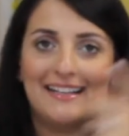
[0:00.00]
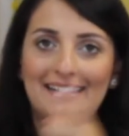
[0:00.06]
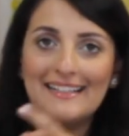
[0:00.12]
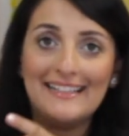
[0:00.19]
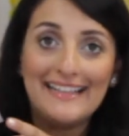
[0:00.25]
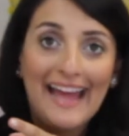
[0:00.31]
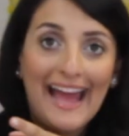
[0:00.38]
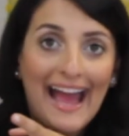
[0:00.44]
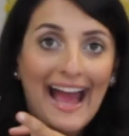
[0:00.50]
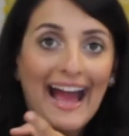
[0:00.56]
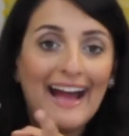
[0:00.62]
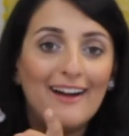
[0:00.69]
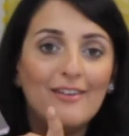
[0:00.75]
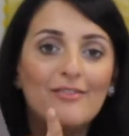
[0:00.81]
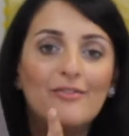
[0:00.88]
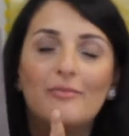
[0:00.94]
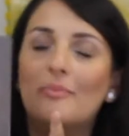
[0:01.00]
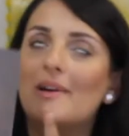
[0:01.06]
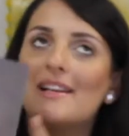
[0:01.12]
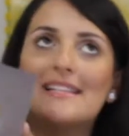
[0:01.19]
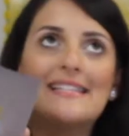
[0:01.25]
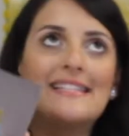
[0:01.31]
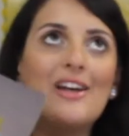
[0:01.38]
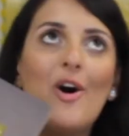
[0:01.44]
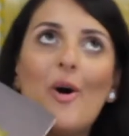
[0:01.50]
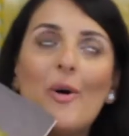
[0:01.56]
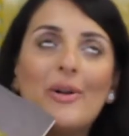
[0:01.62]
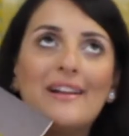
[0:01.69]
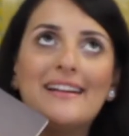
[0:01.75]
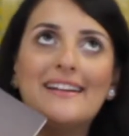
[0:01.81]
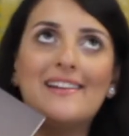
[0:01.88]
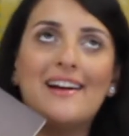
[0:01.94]
can have, but is
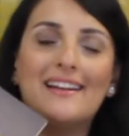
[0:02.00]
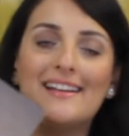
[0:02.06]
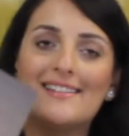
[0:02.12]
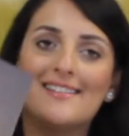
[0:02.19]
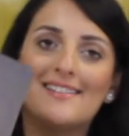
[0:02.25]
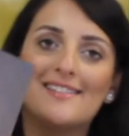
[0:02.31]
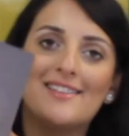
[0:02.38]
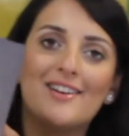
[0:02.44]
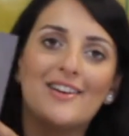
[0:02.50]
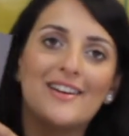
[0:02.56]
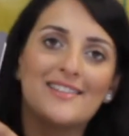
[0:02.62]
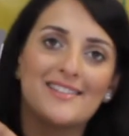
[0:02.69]
totally not necessary,